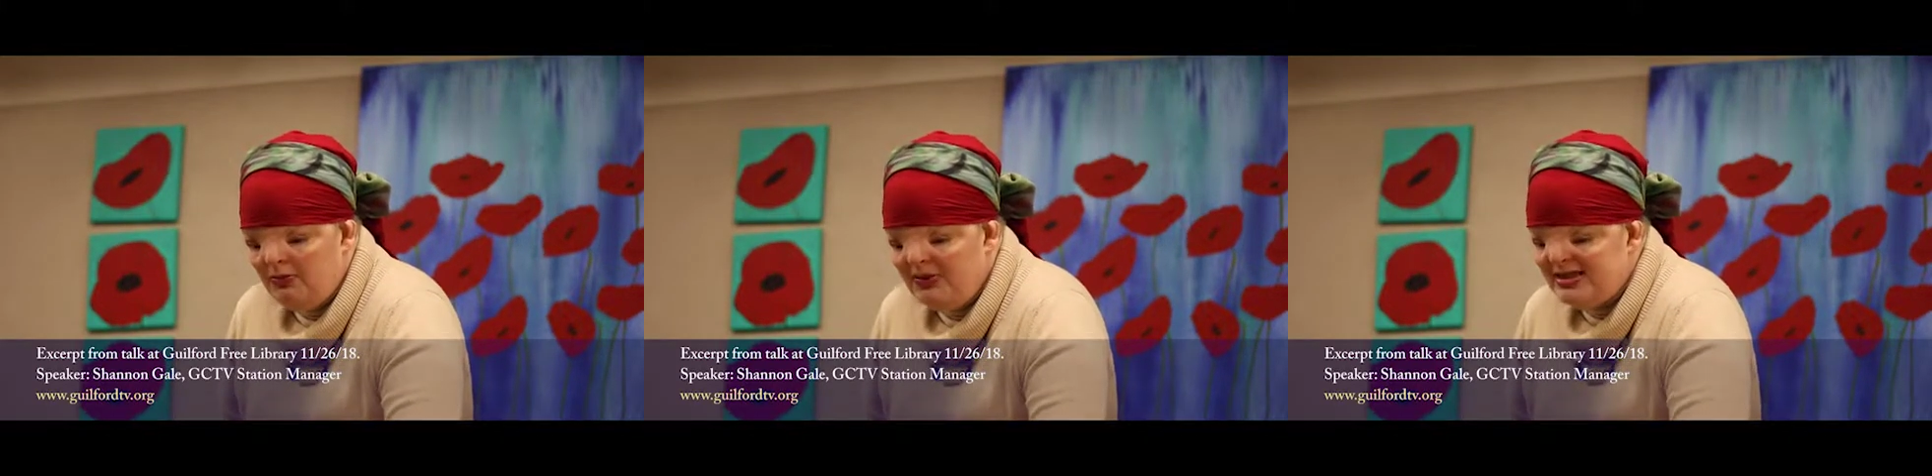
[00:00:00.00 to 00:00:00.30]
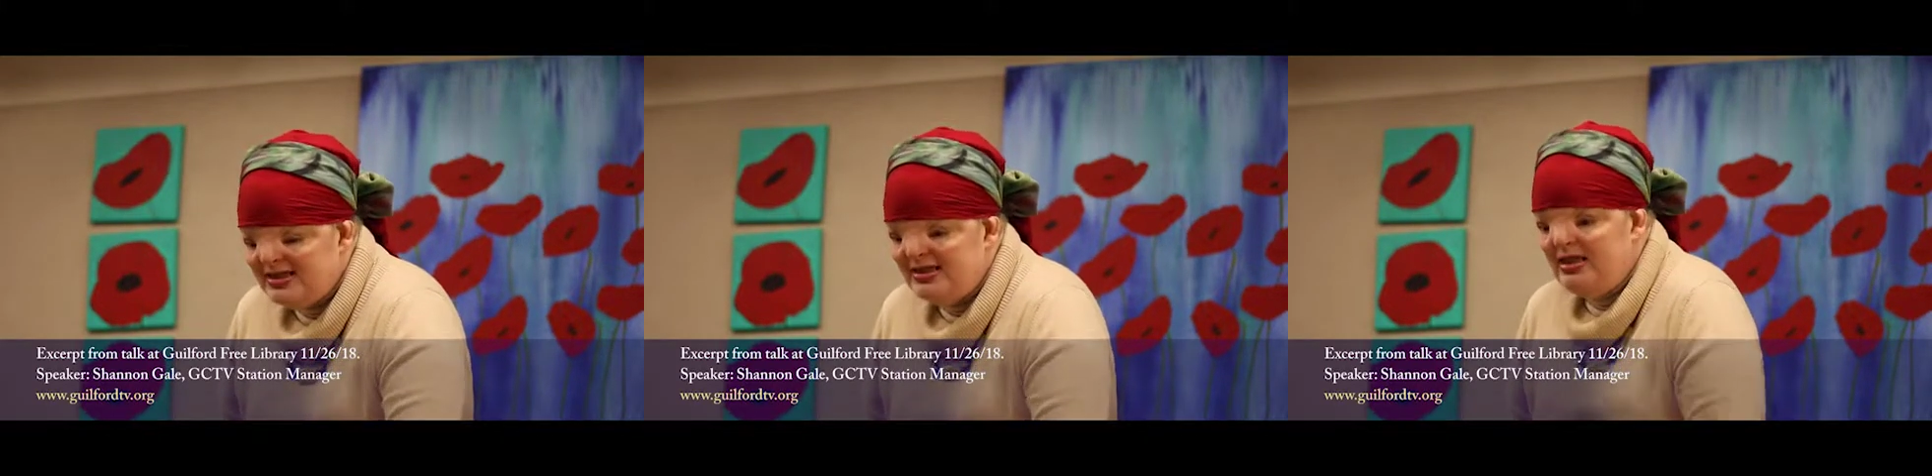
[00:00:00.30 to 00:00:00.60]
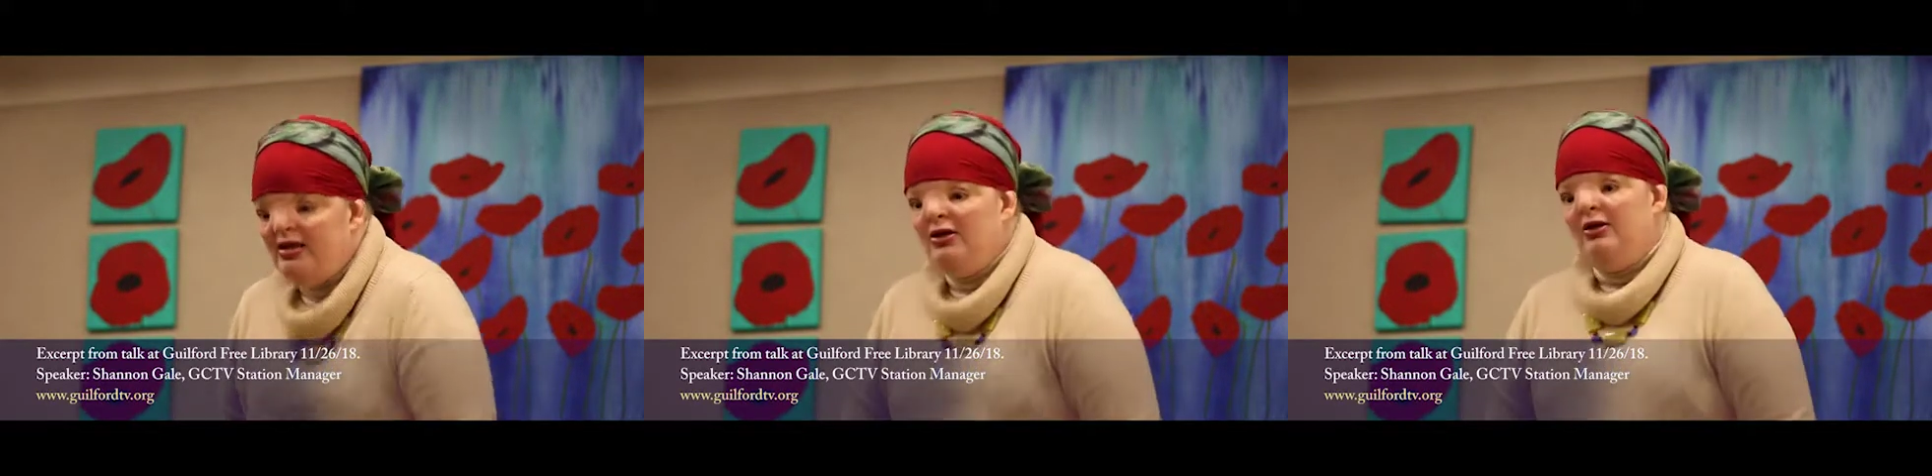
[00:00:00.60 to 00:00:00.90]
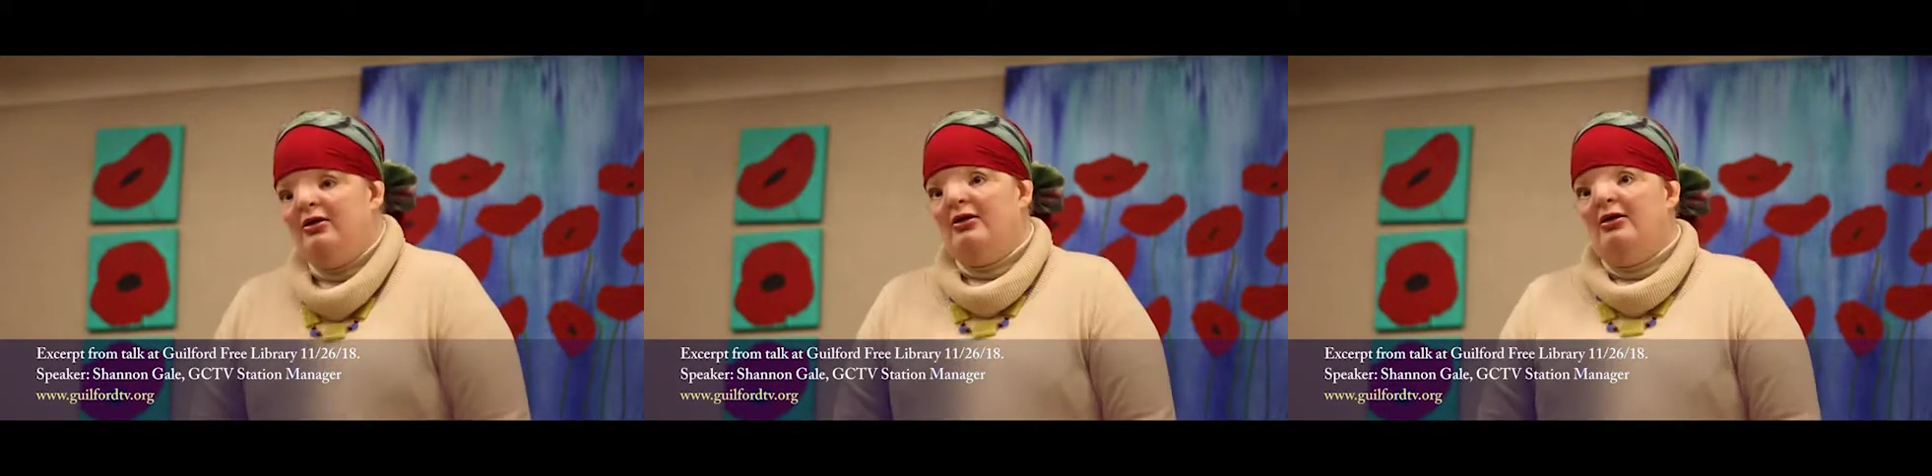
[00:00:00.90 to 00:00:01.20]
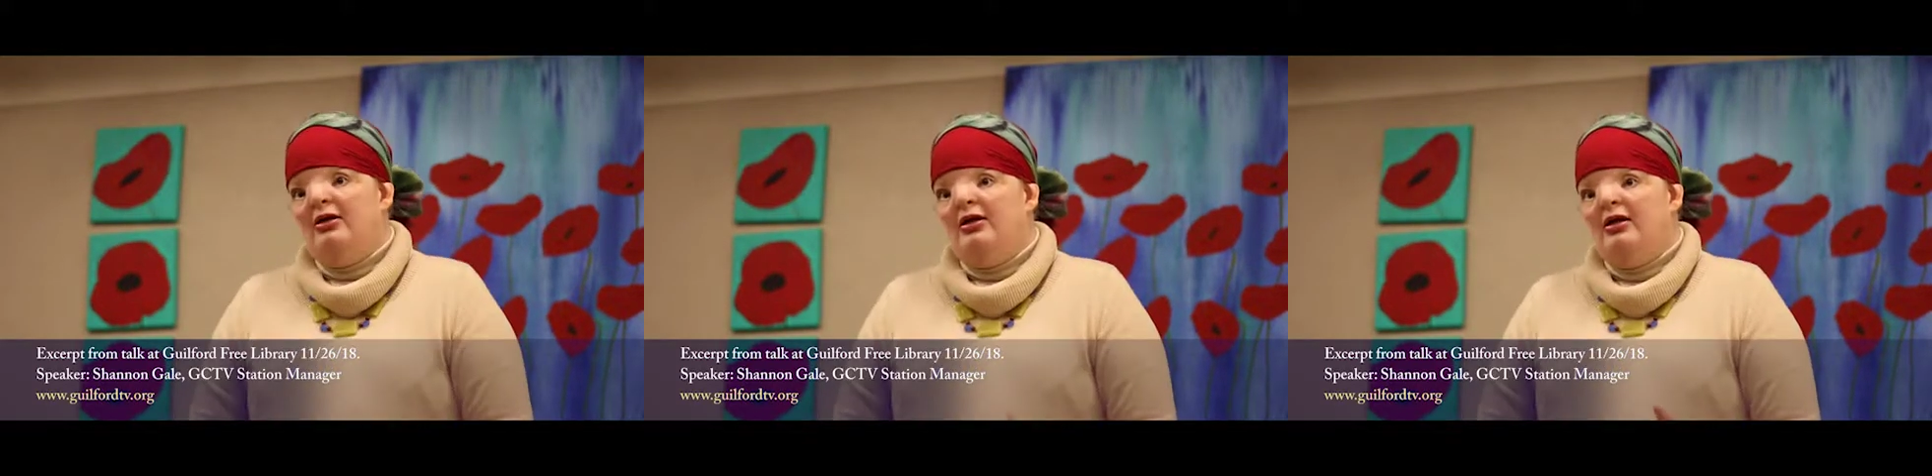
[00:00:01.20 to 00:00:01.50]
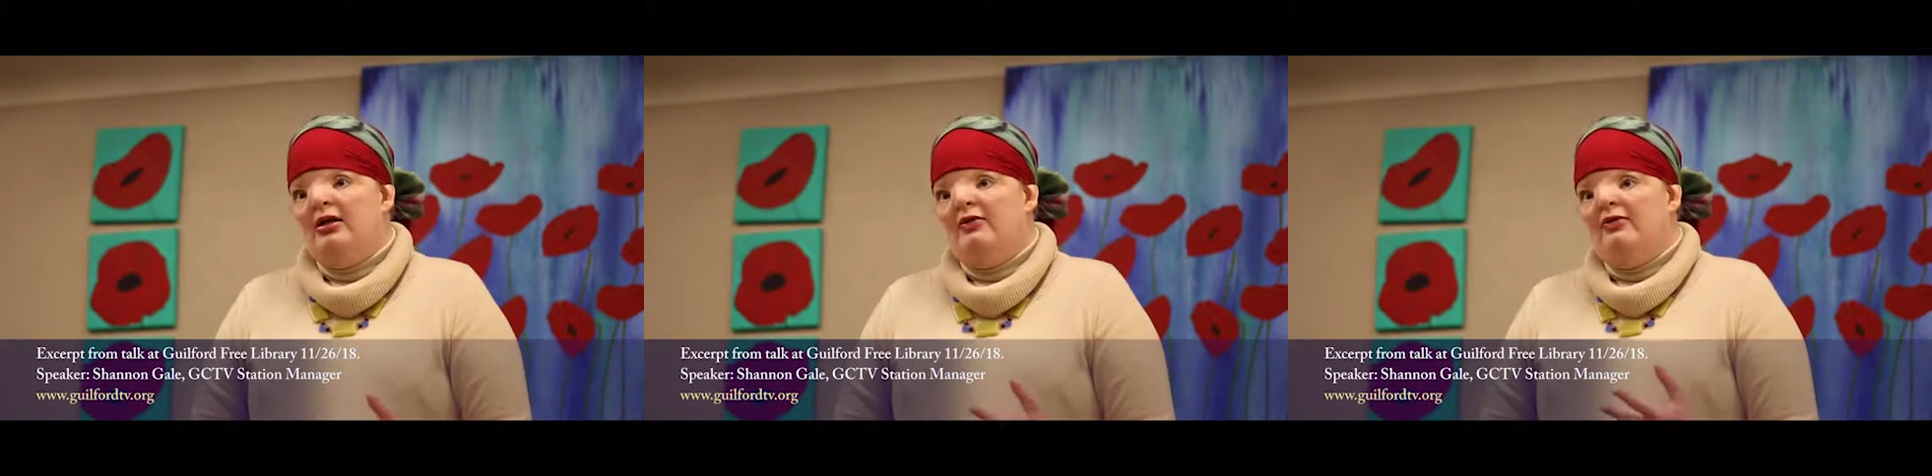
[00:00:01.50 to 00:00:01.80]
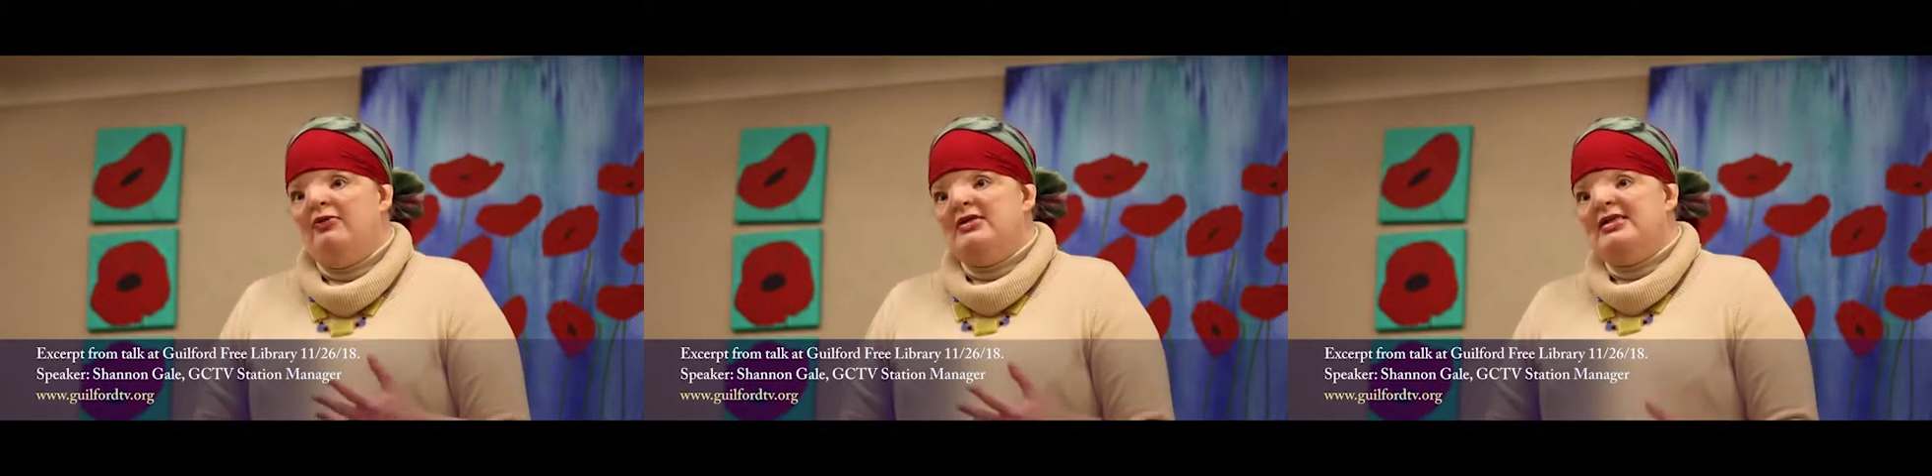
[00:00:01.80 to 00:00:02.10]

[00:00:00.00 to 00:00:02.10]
but still, the